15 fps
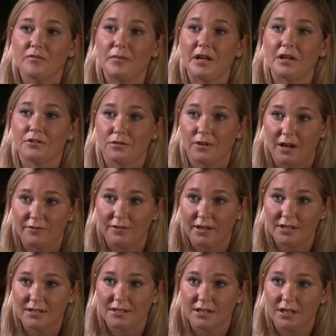of being
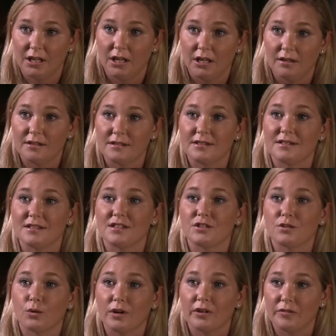trafficked. This is a
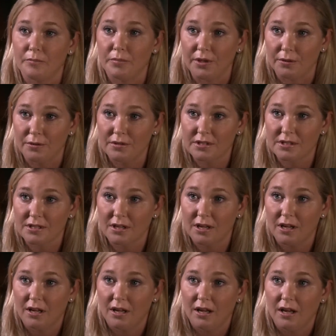story of abuse.
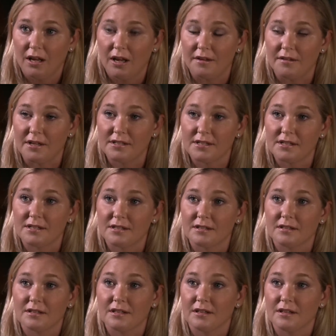And this is
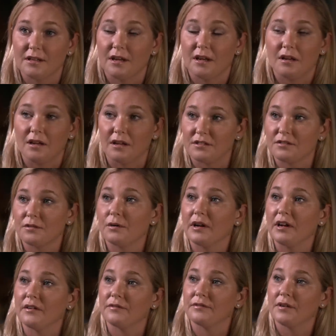a story
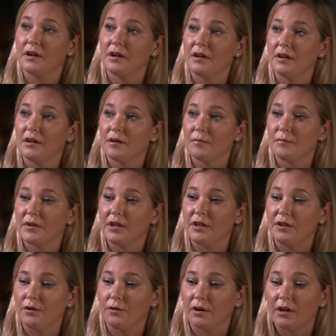of
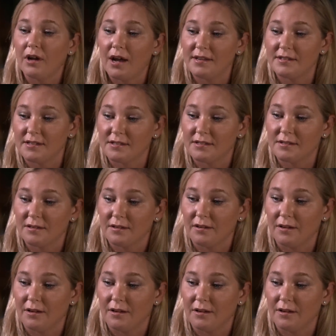your guys'